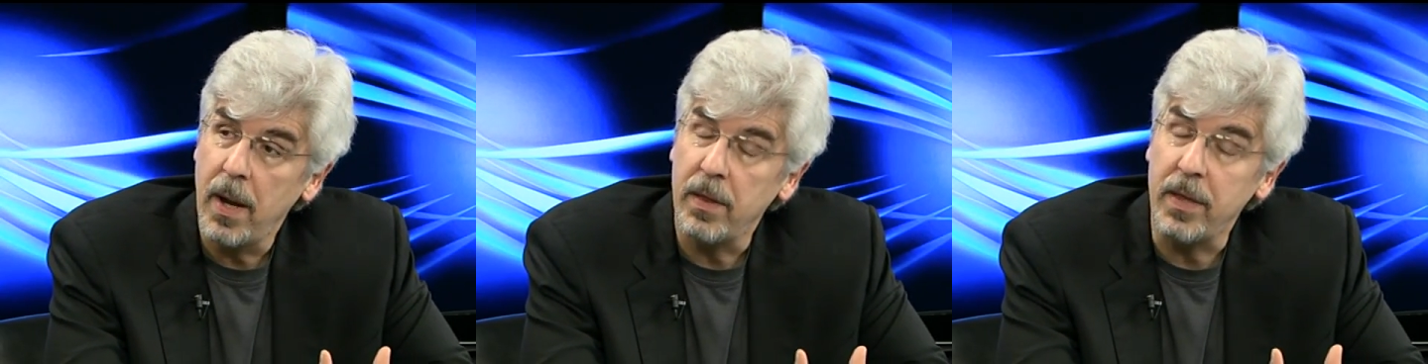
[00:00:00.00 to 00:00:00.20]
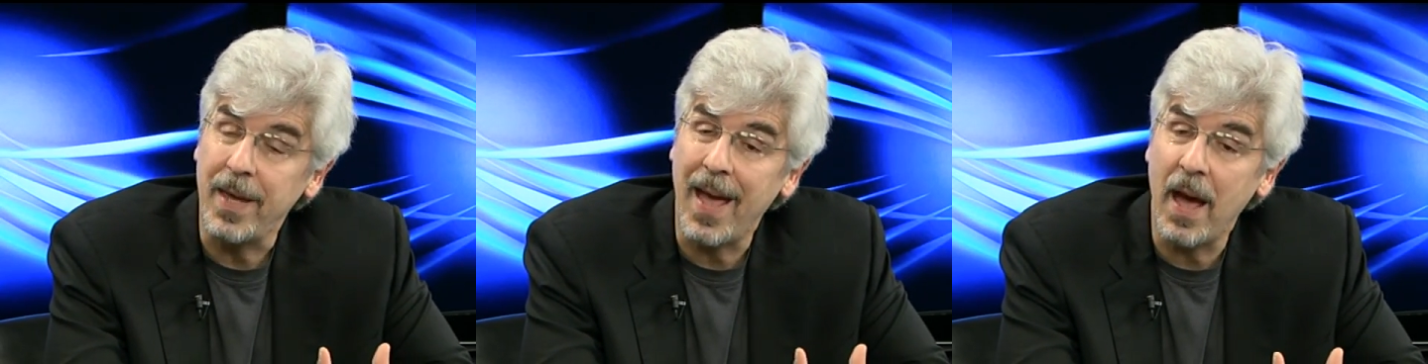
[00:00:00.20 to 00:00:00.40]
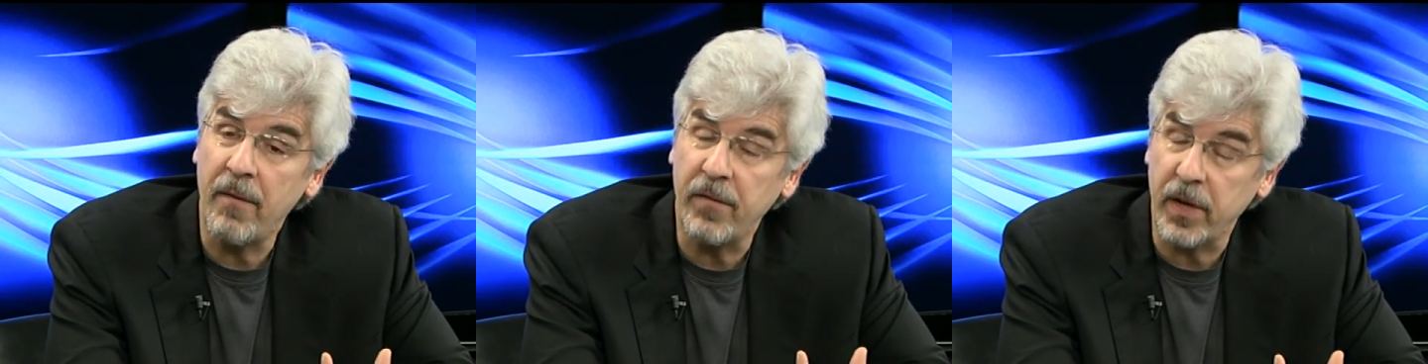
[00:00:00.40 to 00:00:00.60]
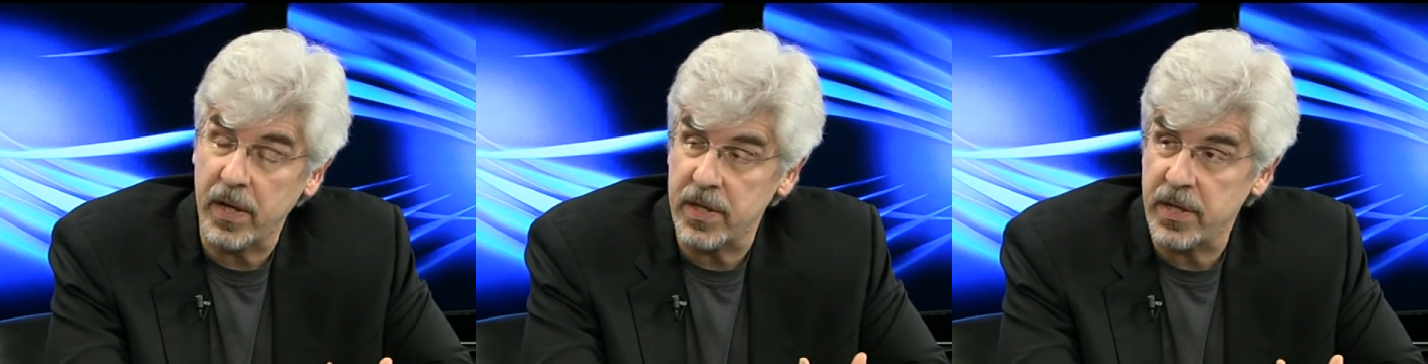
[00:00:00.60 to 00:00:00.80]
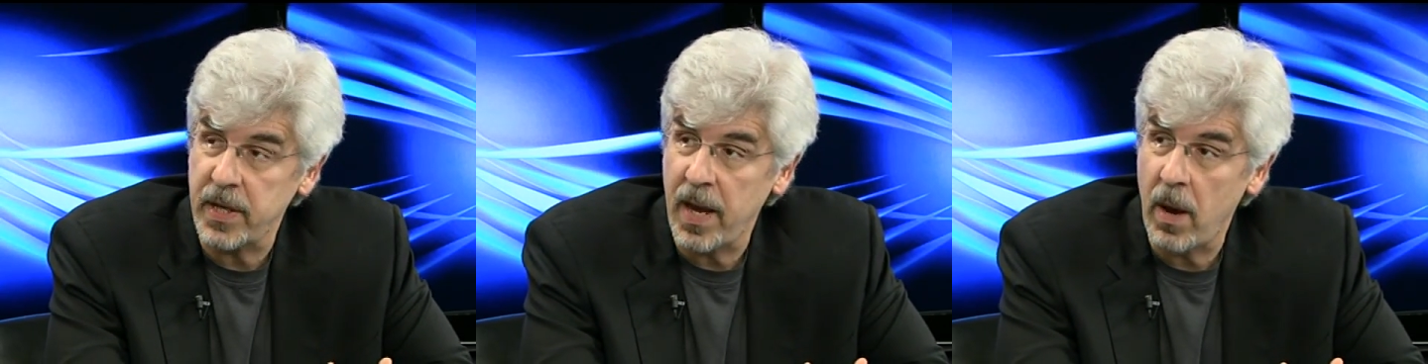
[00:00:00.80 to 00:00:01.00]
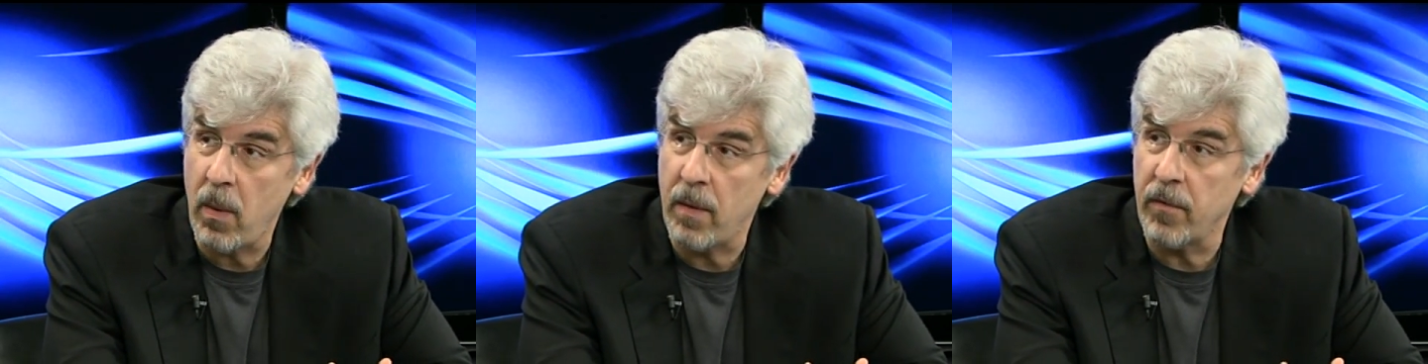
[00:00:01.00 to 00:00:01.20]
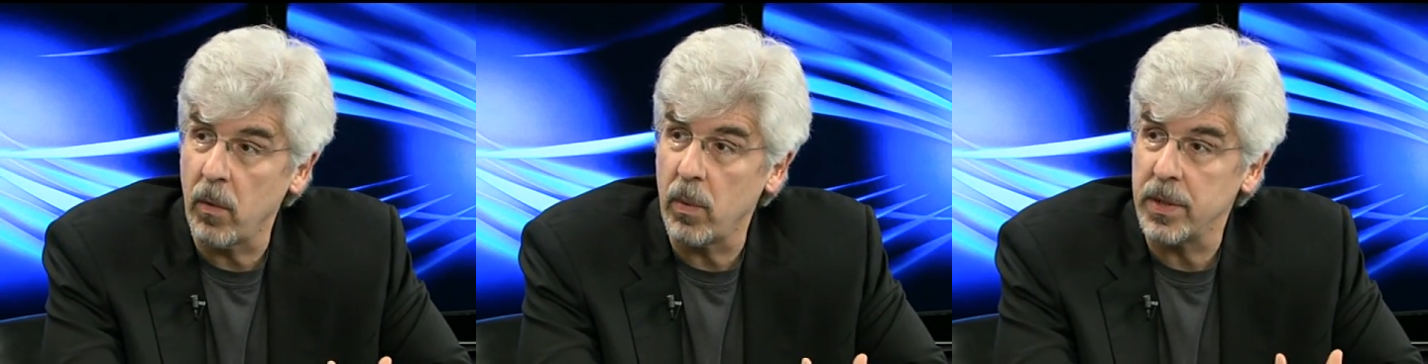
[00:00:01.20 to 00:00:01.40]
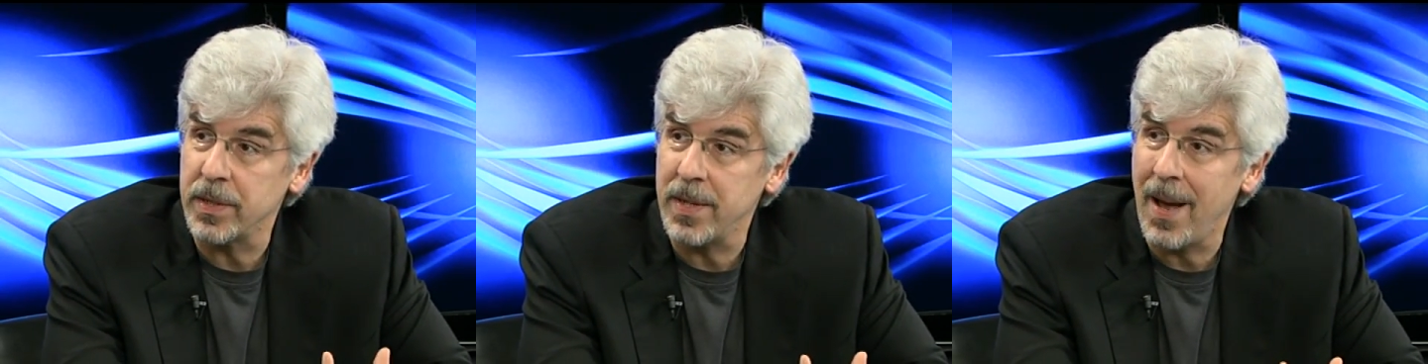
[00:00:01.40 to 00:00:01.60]
The efficacy, however,
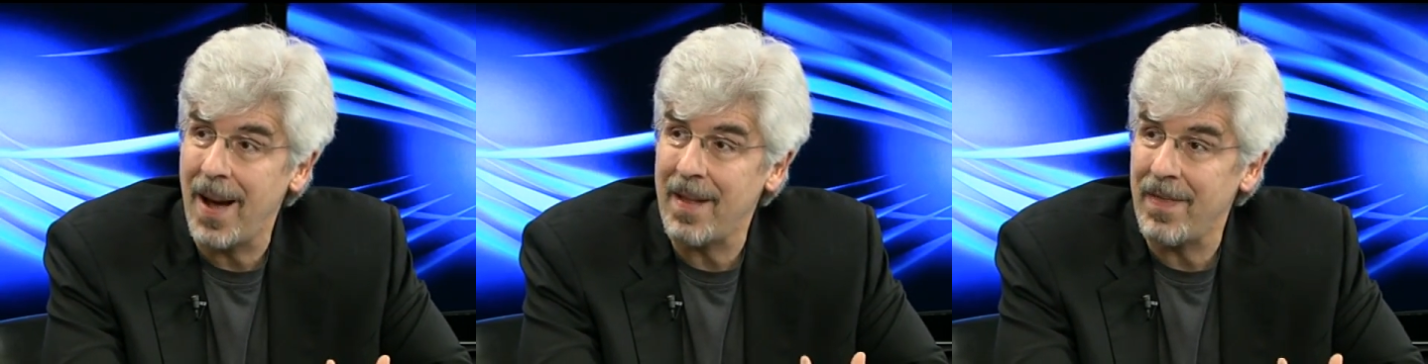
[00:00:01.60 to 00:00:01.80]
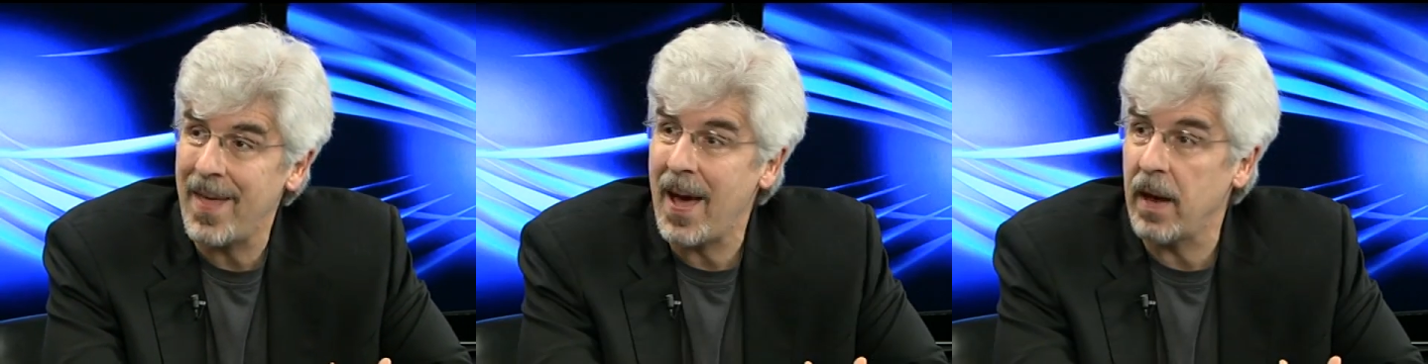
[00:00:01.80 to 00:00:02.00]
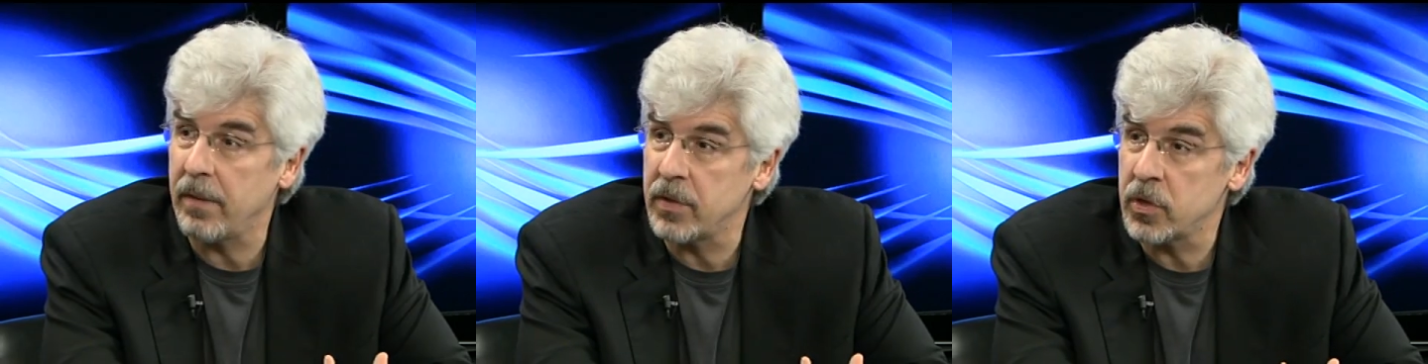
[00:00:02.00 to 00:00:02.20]
was not that of